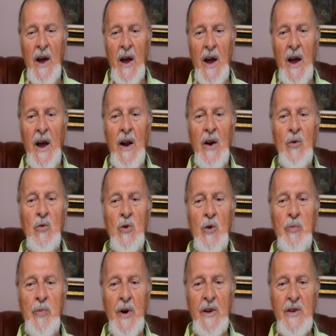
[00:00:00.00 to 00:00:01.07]
and will
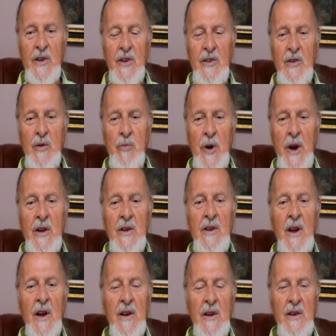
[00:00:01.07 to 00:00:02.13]
participate
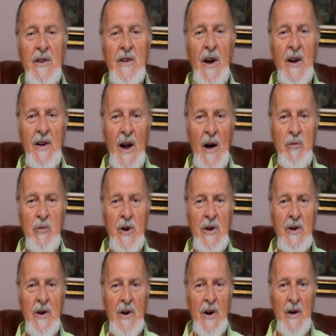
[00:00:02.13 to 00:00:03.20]
in
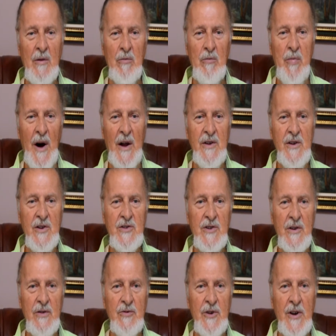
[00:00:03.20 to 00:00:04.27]
dynamic body
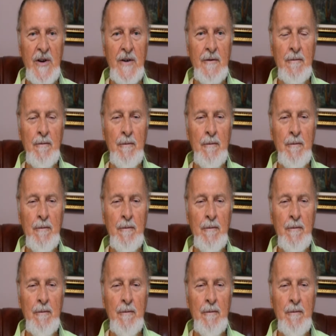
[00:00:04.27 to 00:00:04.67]
shifting.